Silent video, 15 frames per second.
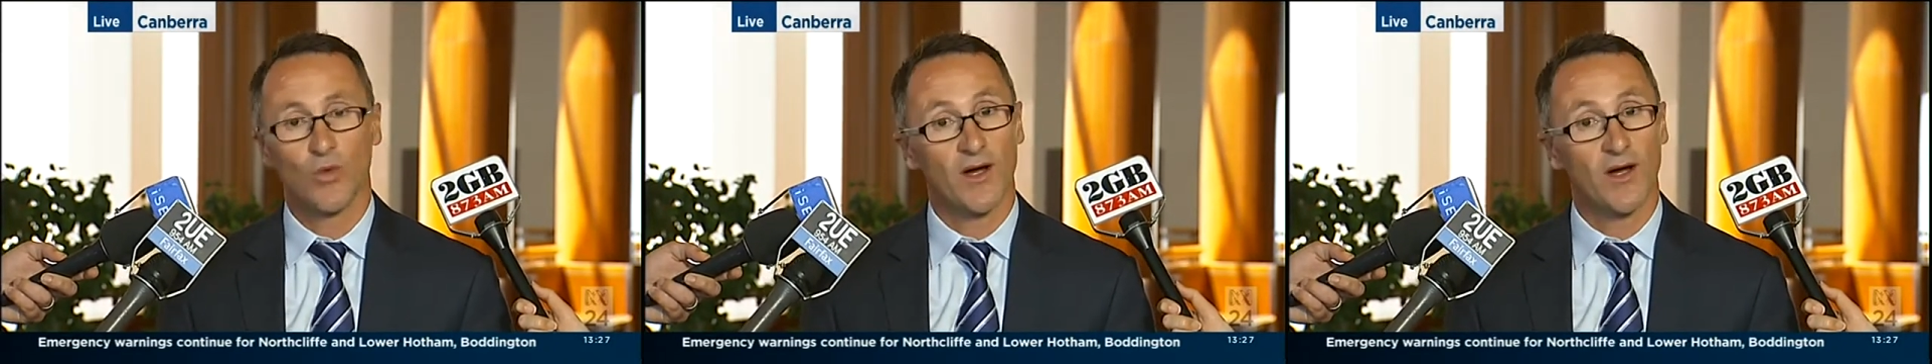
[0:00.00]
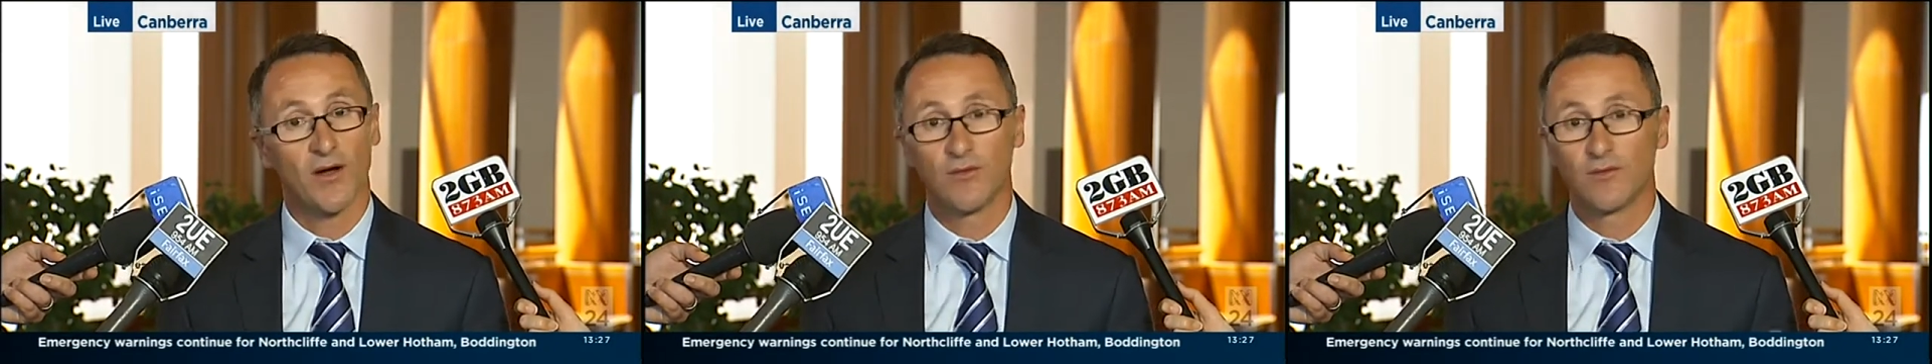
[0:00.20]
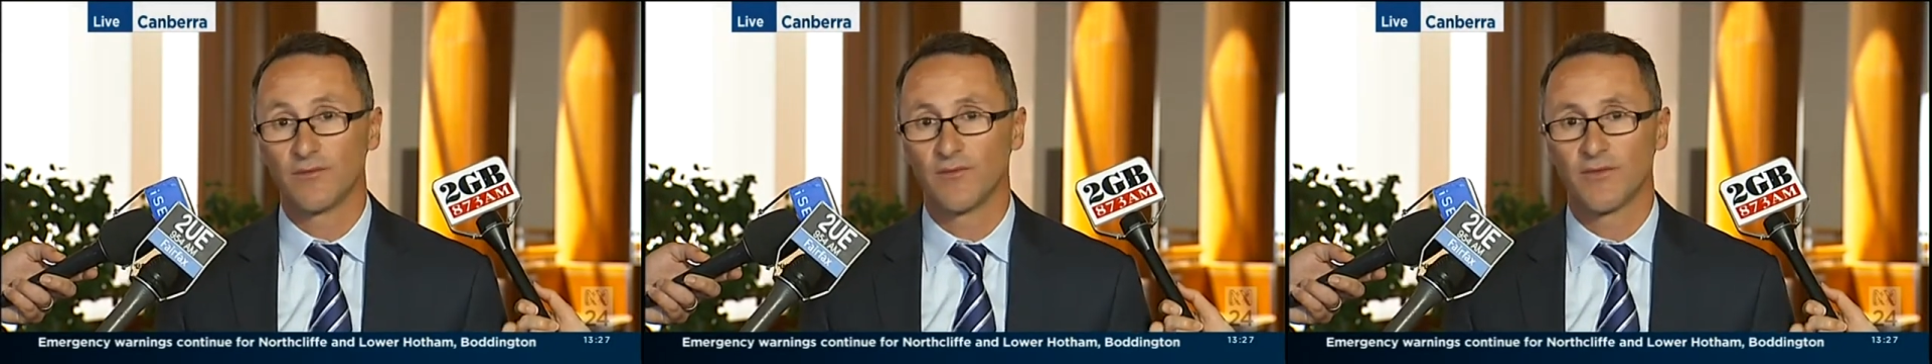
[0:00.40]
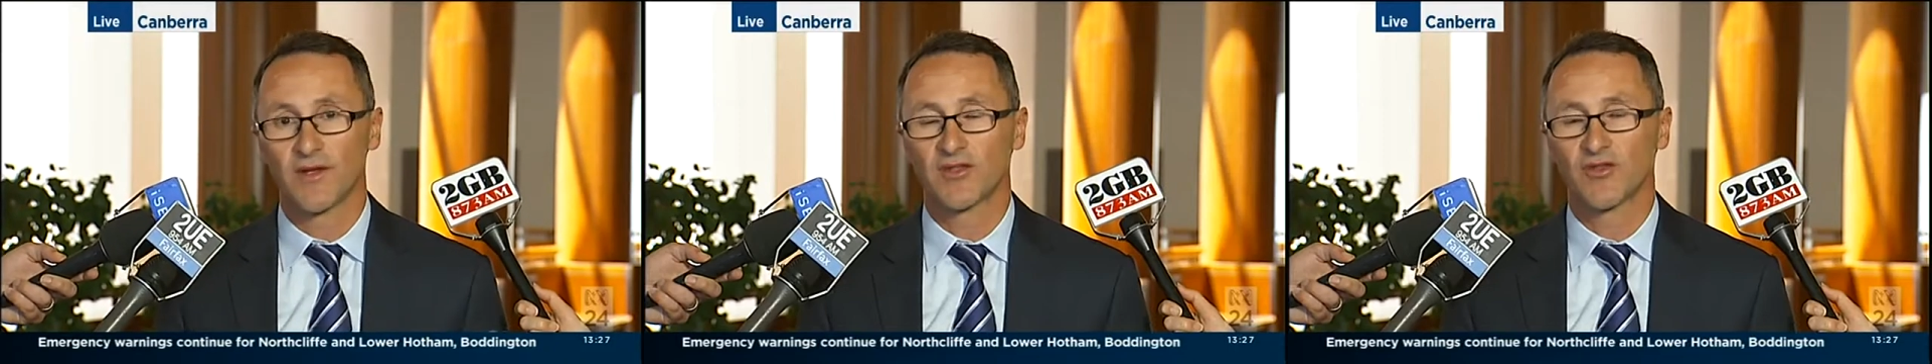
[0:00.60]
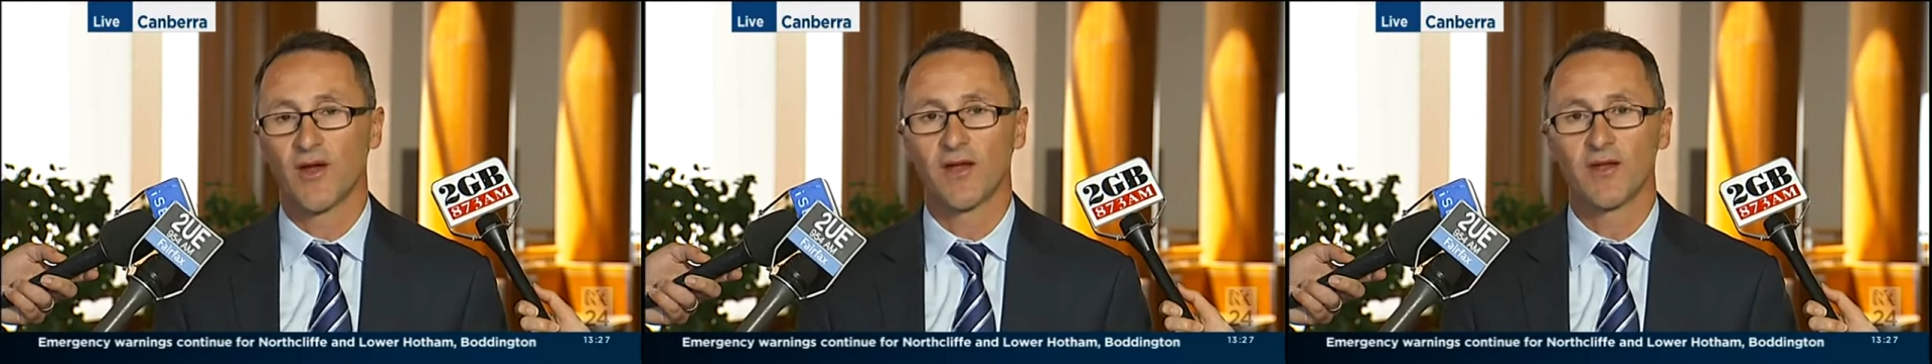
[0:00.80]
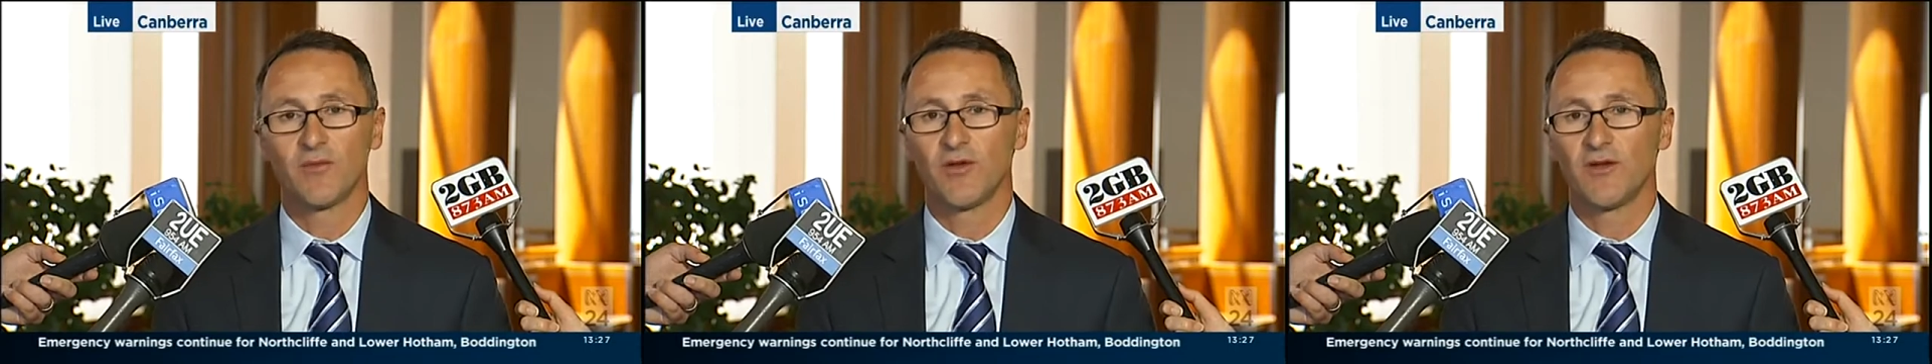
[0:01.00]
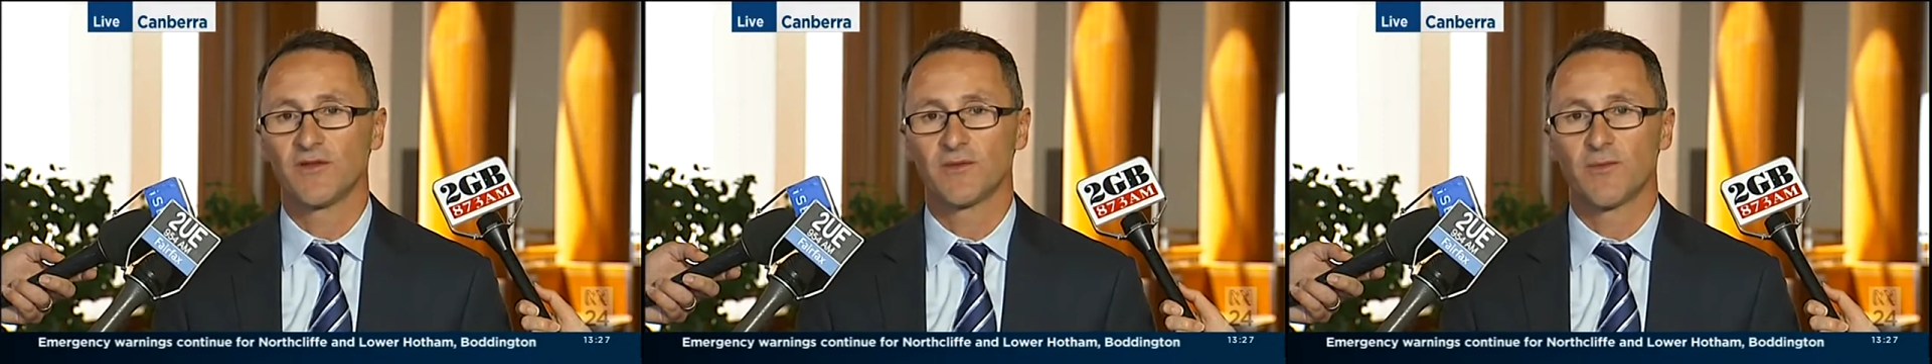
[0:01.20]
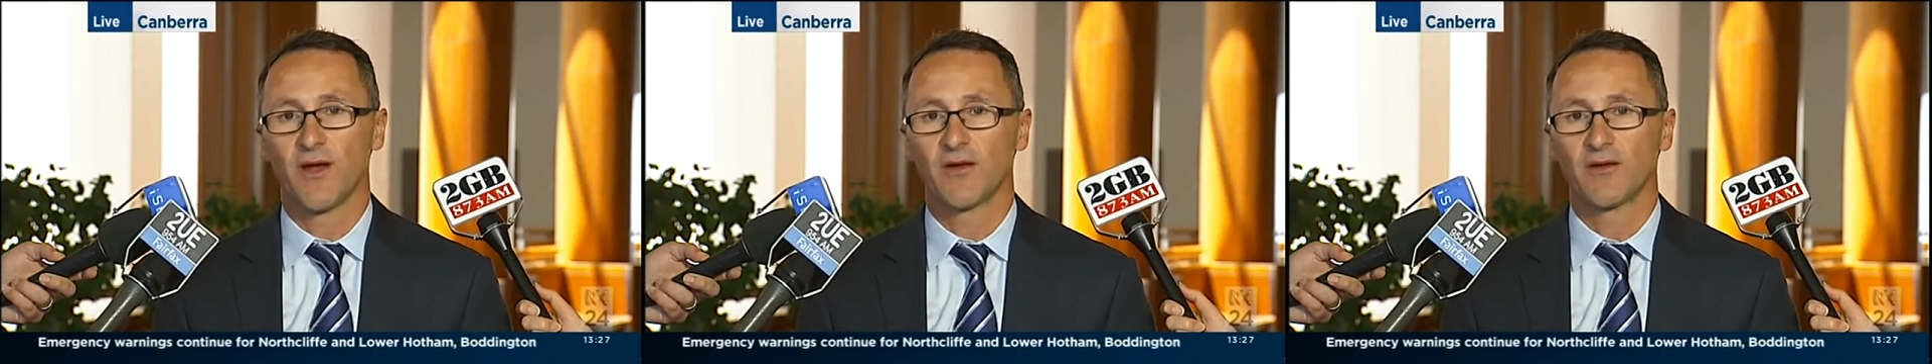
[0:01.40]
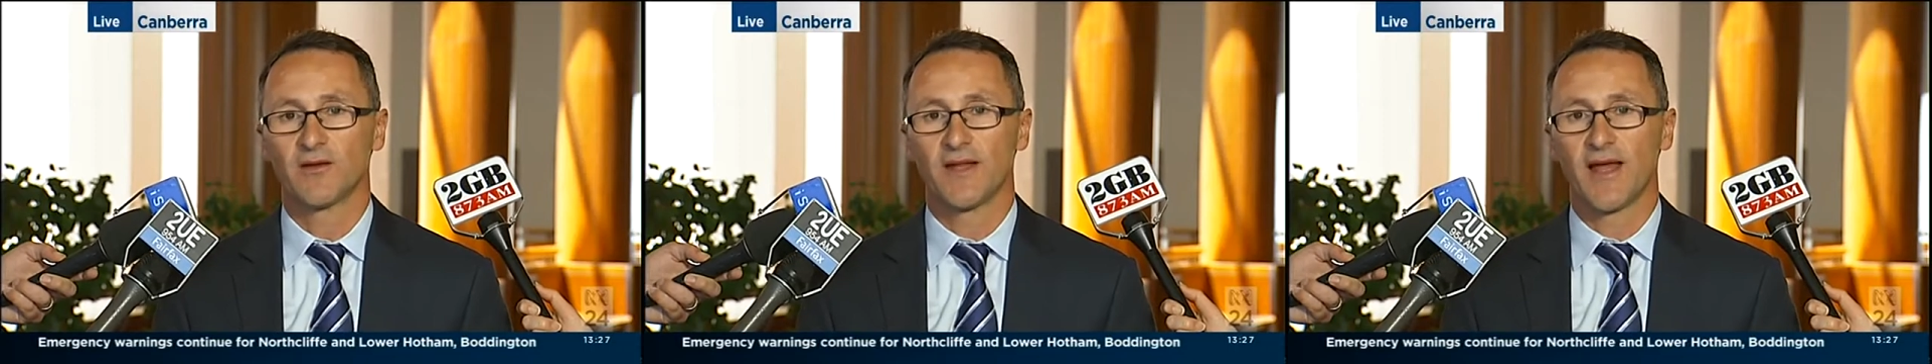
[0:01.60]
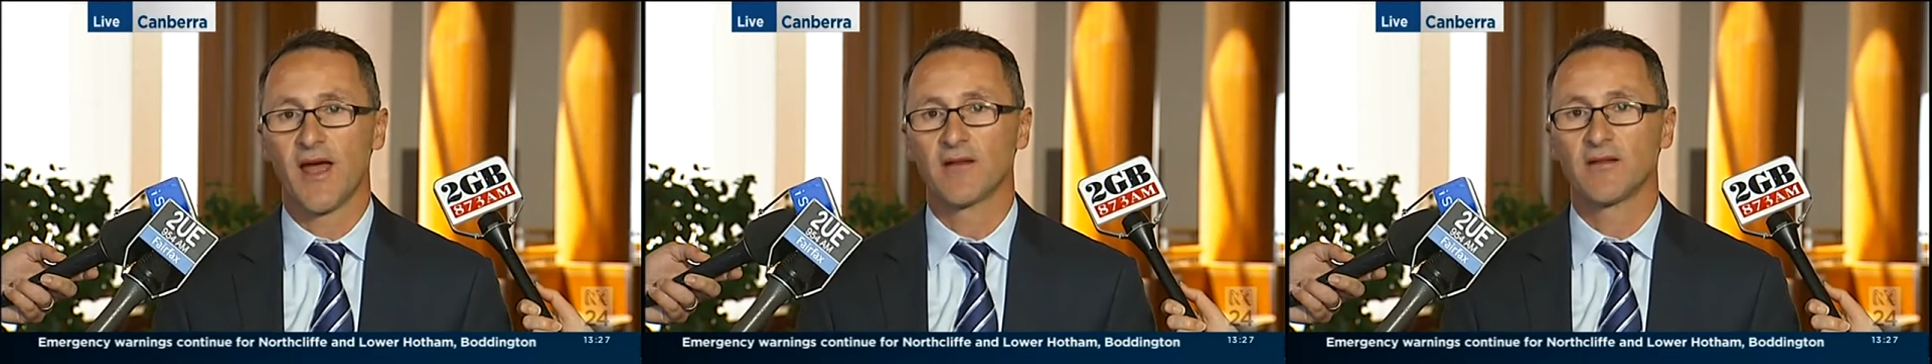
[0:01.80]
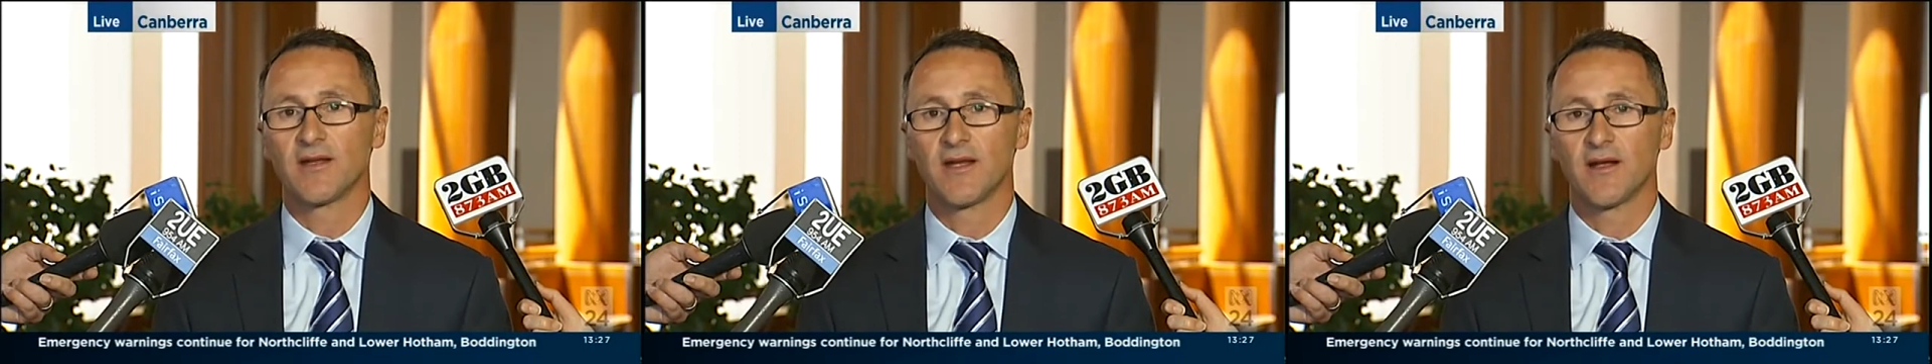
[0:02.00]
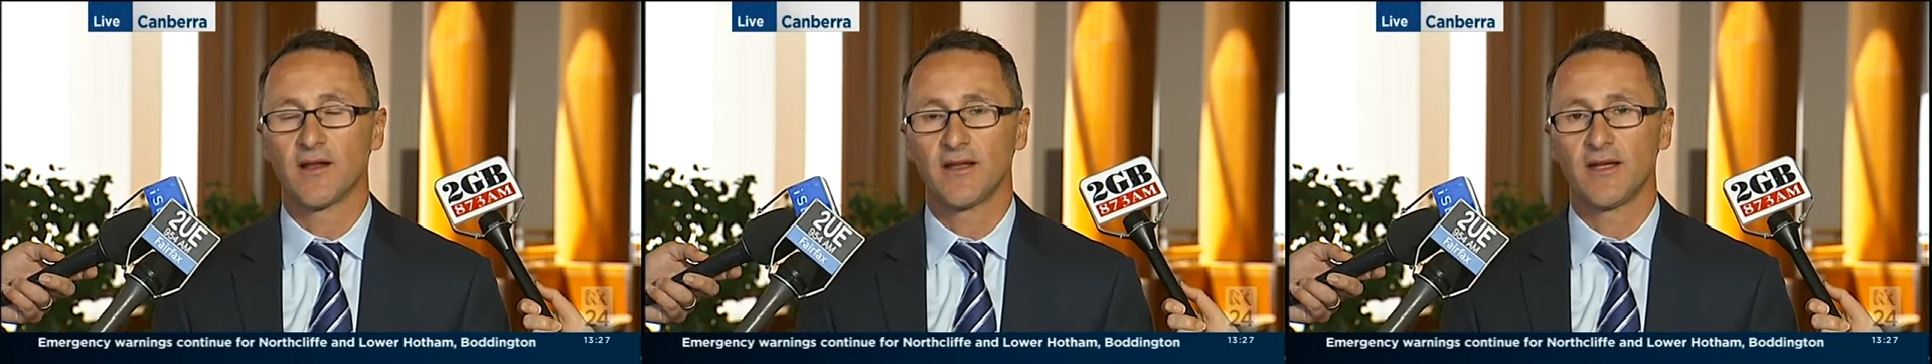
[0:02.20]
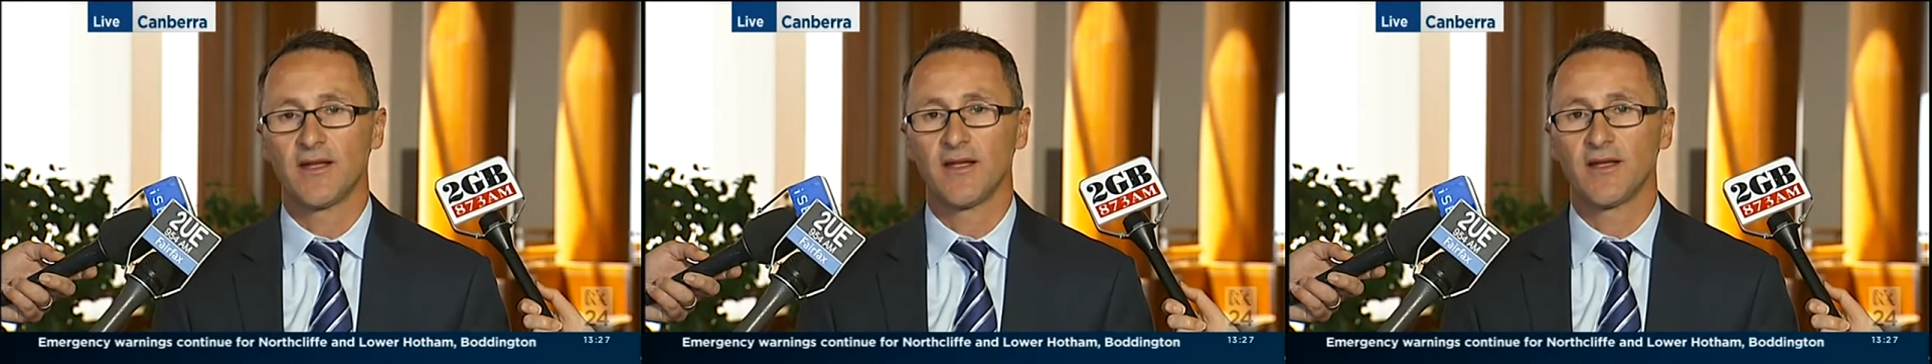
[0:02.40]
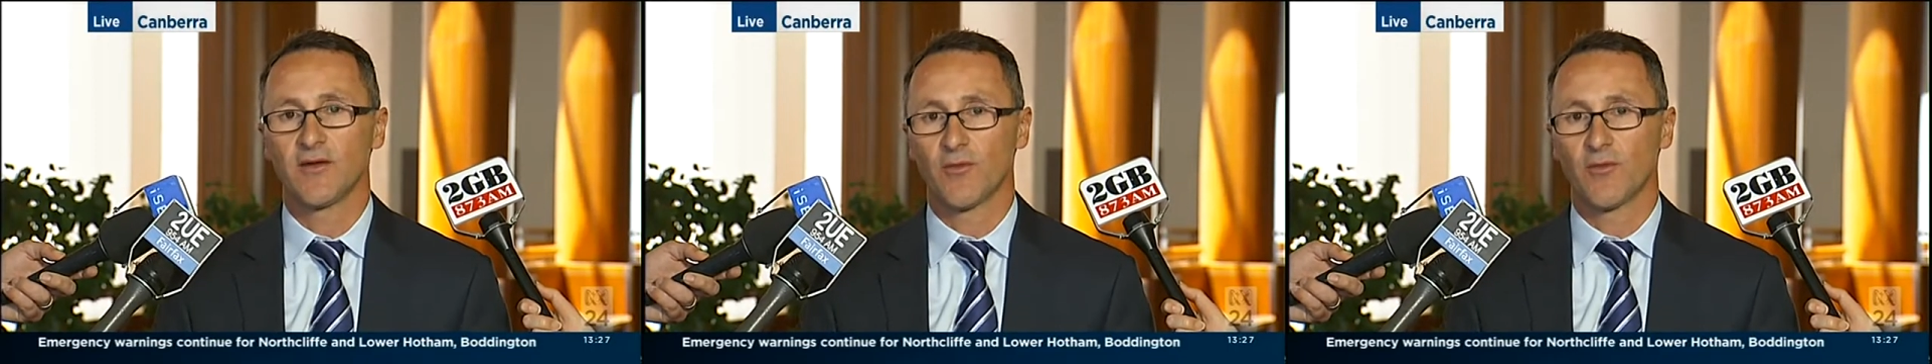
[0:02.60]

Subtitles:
Well, the Australian community has spoken loudly and clearly.